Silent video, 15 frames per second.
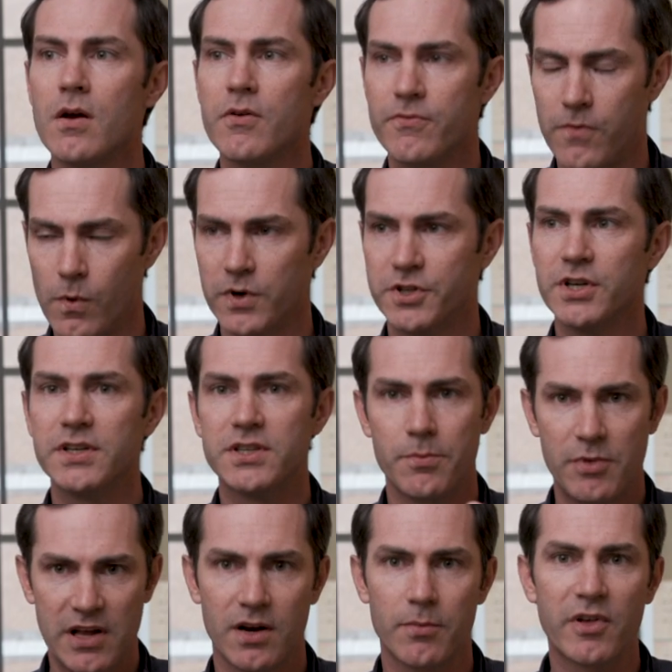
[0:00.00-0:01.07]
fortunate to
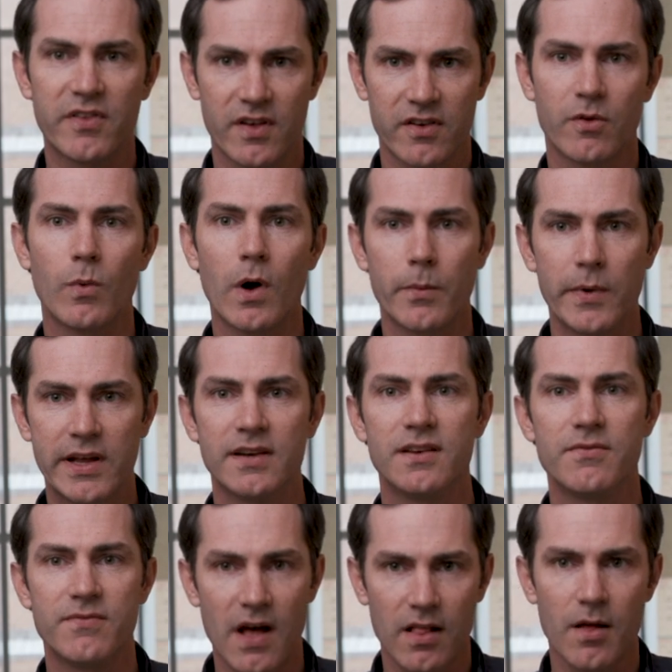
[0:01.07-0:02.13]
be in a position where we could
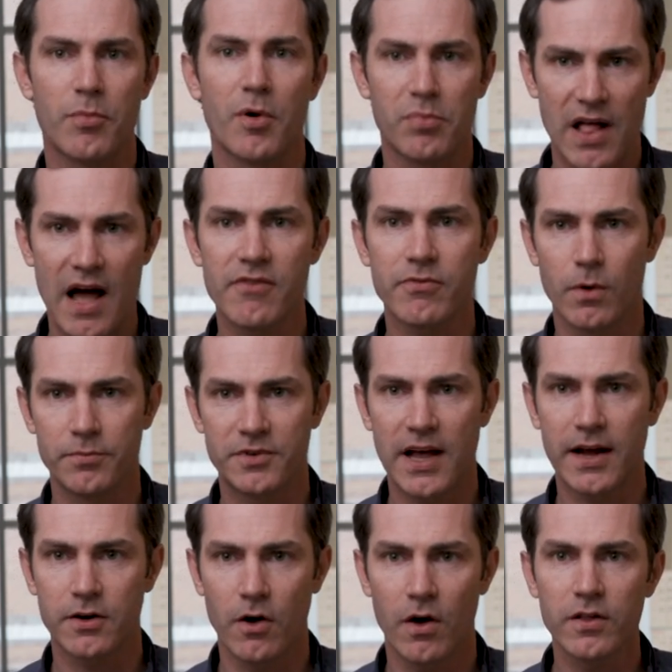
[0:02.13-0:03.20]
develop a platform
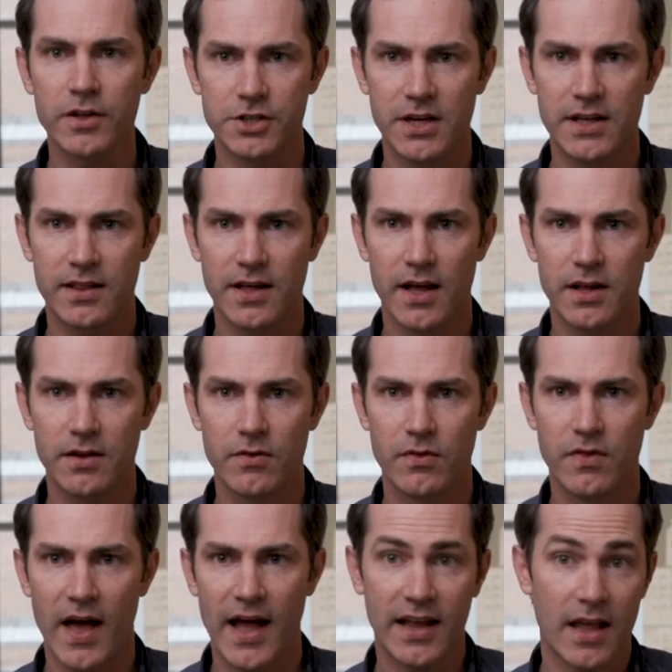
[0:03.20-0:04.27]
technology that,
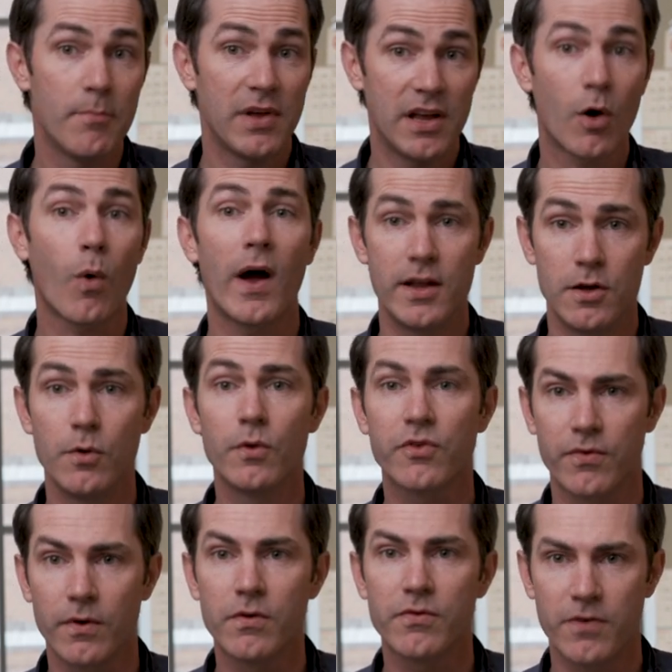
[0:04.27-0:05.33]
that can be quite
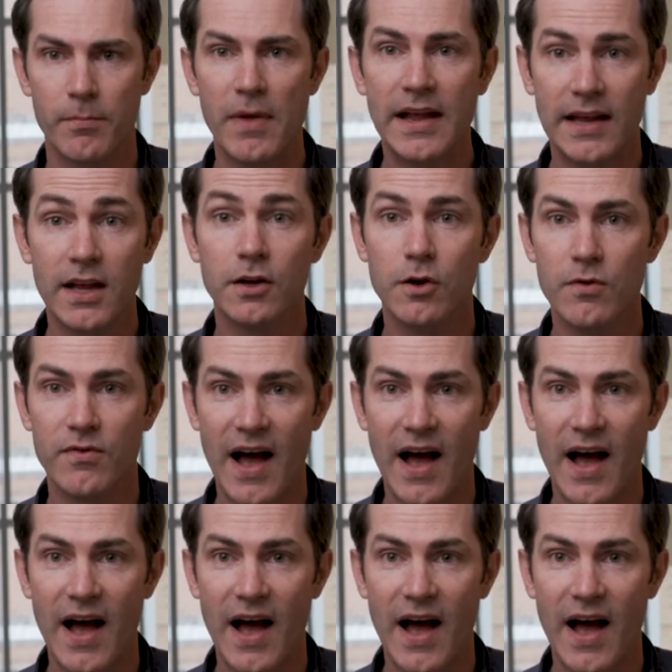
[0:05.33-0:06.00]
useful for making new